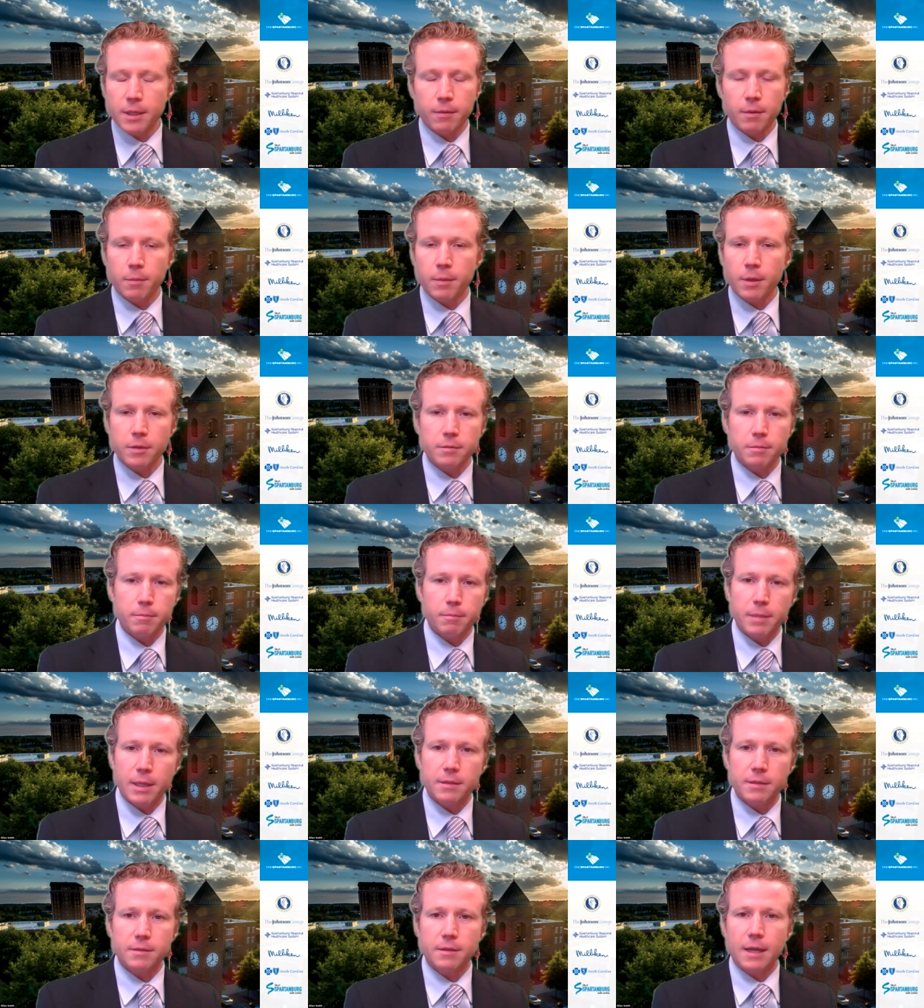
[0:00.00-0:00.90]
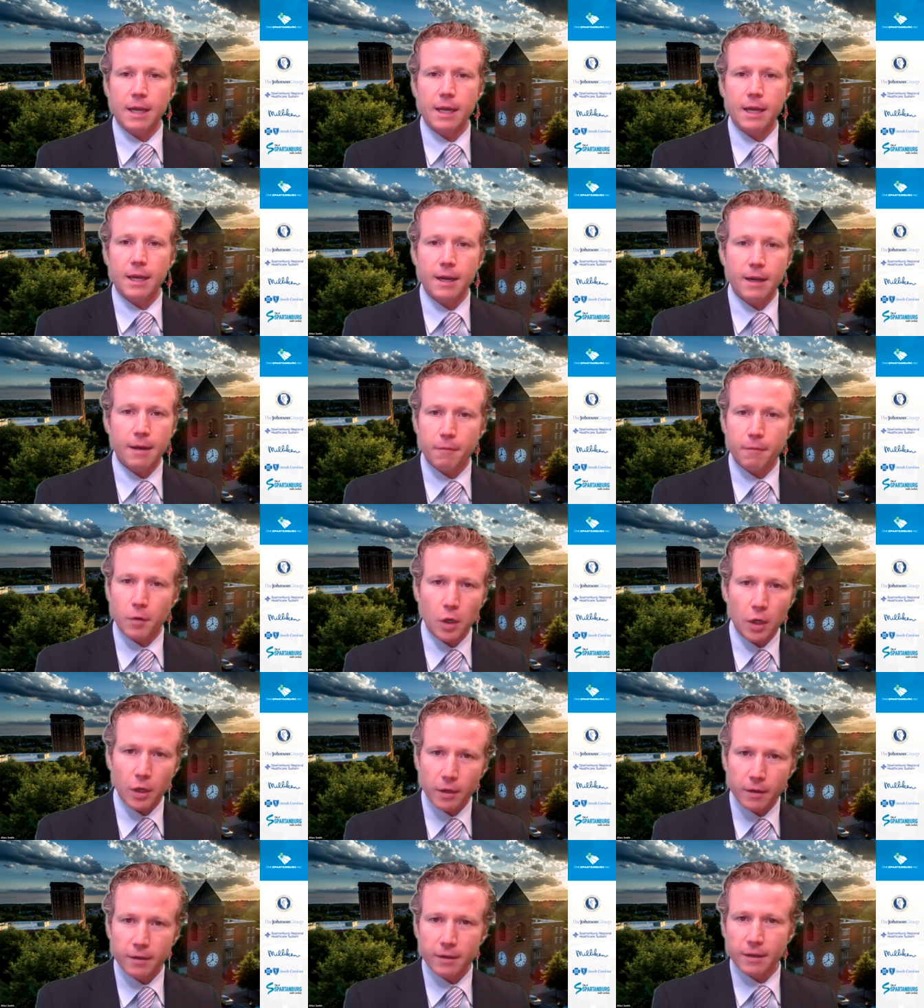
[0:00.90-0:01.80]
I'm the best best dad
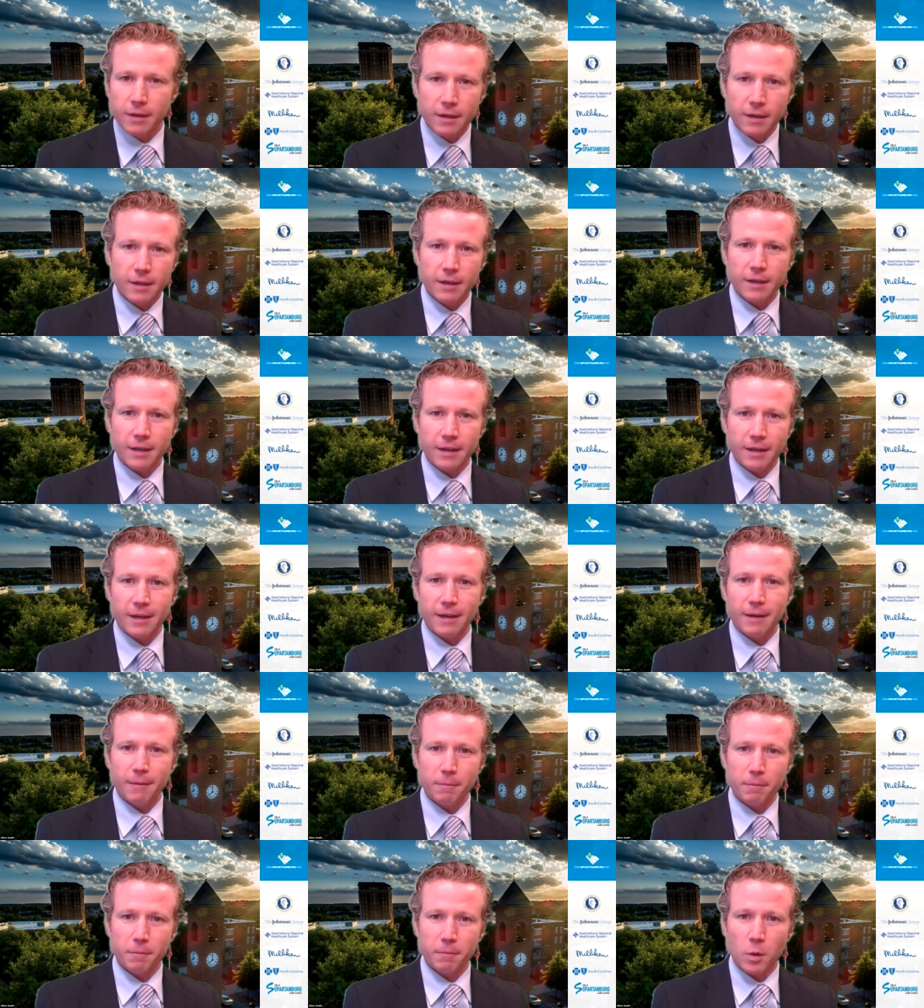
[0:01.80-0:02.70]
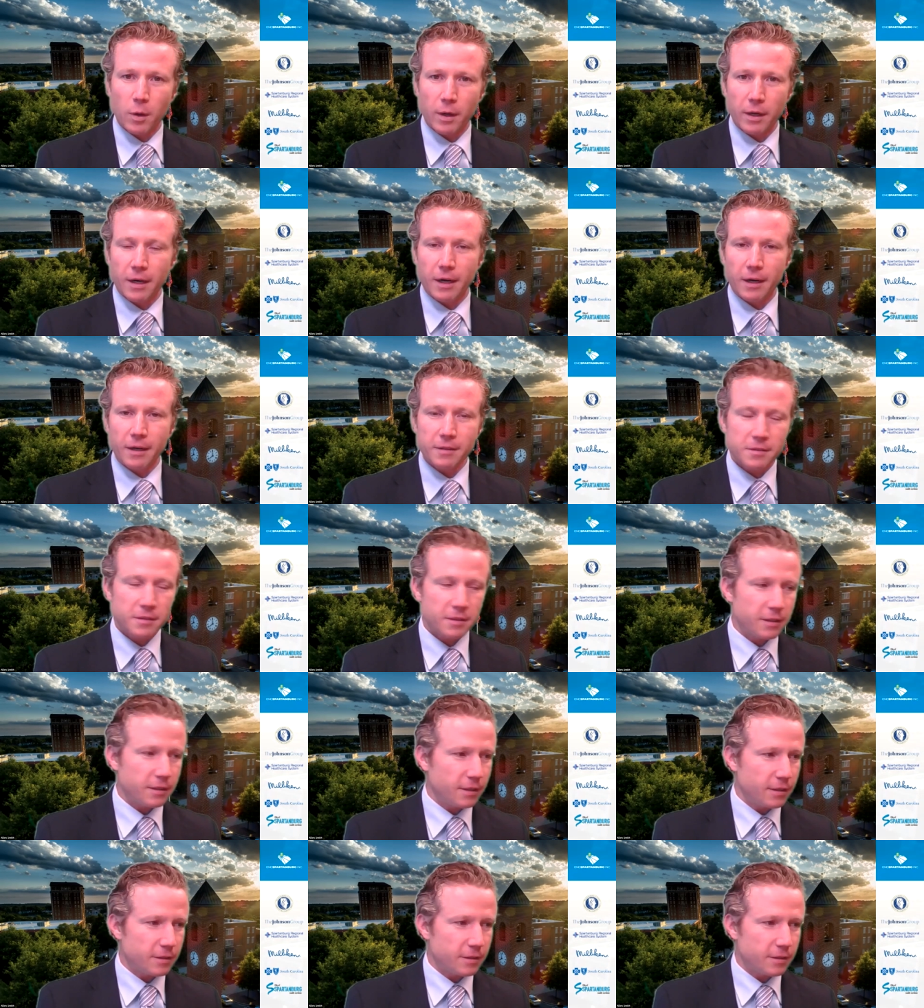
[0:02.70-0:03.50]
ever. Um, quite honestly,